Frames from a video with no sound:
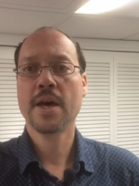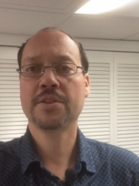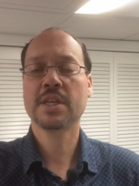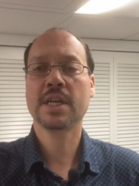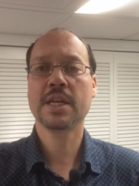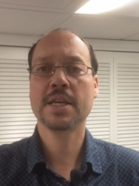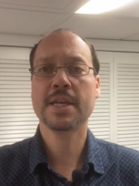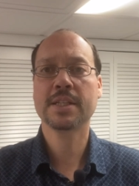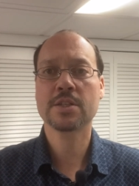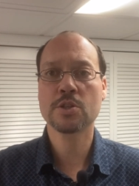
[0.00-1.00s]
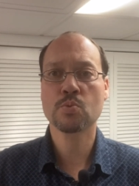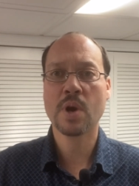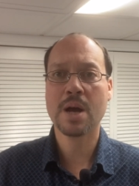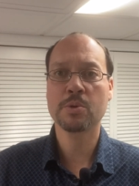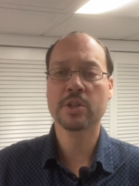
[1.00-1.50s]
Healthy Kidney Inc. This is
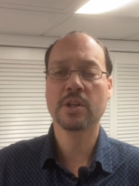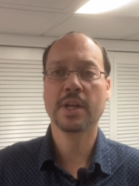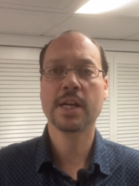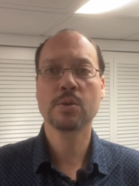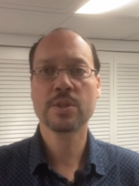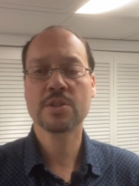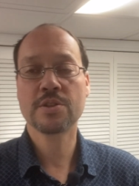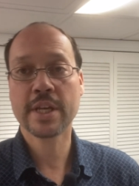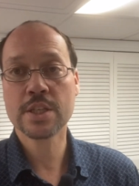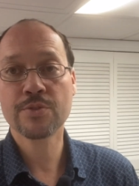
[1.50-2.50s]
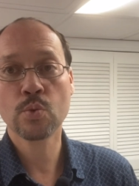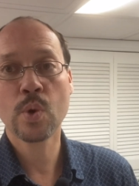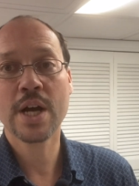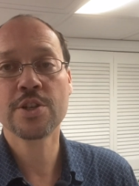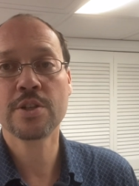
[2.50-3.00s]
Robert Galarowicz. Thanks for
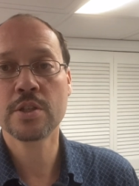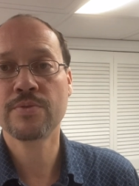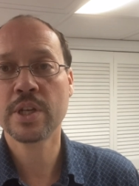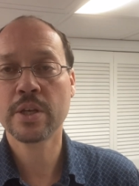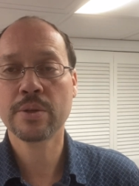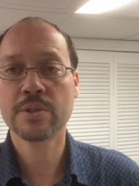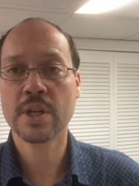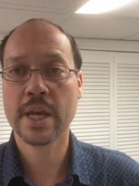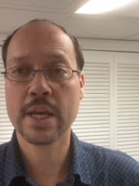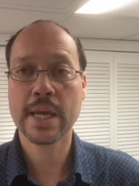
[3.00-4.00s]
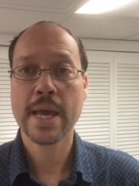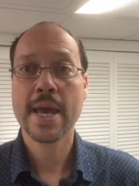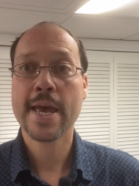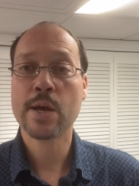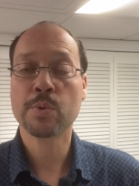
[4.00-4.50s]
watching this video today.
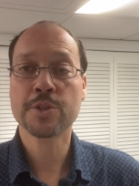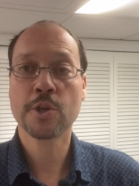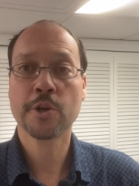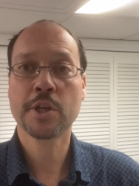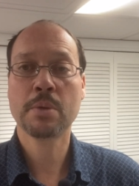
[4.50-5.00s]
And we're talking